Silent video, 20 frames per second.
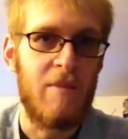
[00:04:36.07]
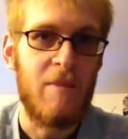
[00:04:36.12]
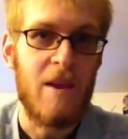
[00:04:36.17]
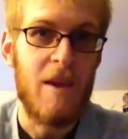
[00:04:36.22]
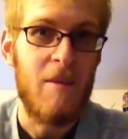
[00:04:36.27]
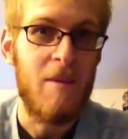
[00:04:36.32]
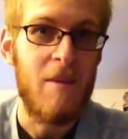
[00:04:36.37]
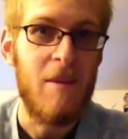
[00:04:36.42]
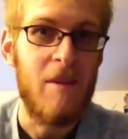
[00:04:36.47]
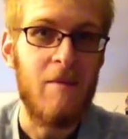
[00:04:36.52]

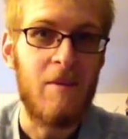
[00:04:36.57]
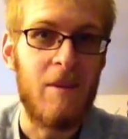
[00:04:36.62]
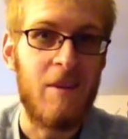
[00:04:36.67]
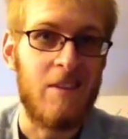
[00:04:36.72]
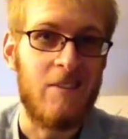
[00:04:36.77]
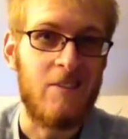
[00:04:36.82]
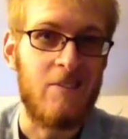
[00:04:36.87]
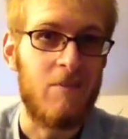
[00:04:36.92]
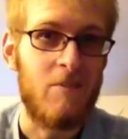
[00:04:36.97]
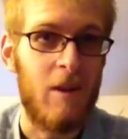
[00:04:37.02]
maybe,
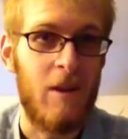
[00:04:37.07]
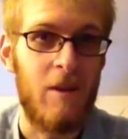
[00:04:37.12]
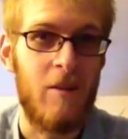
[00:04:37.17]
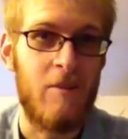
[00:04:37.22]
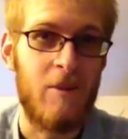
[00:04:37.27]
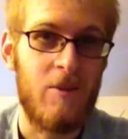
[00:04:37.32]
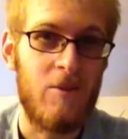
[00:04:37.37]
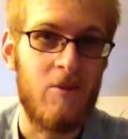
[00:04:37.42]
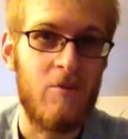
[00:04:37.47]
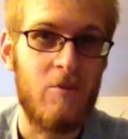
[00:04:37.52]
because it's probably a
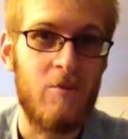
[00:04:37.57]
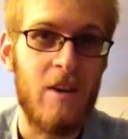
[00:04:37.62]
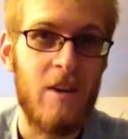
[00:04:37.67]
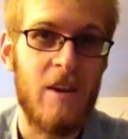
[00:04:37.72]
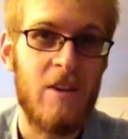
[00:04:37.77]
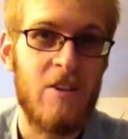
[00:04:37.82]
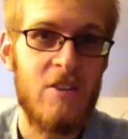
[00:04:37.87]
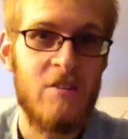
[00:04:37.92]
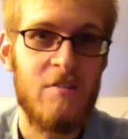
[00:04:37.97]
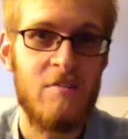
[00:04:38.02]
bit too
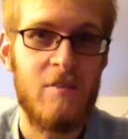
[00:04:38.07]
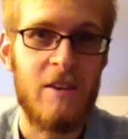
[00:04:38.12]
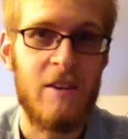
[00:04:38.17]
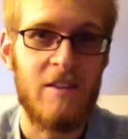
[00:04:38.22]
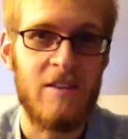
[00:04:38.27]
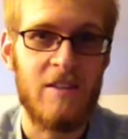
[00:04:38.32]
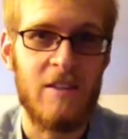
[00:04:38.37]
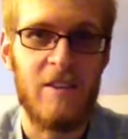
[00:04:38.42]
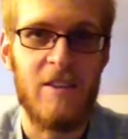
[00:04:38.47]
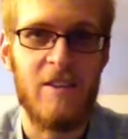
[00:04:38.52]
much,
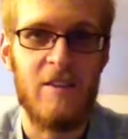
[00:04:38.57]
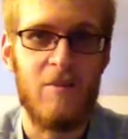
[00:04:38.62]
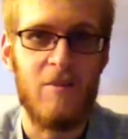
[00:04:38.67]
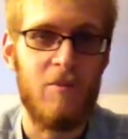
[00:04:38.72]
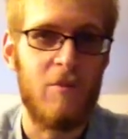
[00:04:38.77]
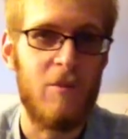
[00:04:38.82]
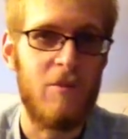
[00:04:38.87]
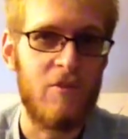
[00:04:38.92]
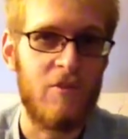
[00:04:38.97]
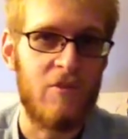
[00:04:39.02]
because they needed to
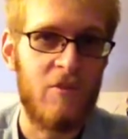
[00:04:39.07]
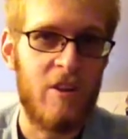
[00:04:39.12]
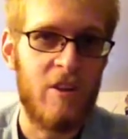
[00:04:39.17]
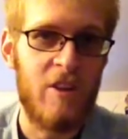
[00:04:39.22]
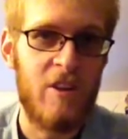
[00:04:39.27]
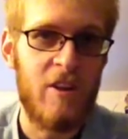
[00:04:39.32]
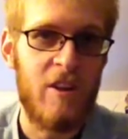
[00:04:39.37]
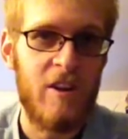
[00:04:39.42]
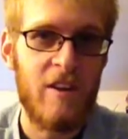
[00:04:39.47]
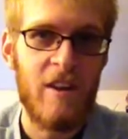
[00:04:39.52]
move the story
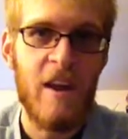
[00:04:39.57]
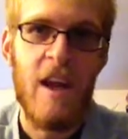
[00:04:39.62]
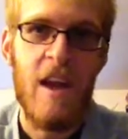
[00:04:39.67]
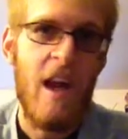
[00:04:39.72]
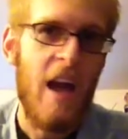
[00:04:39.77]
along.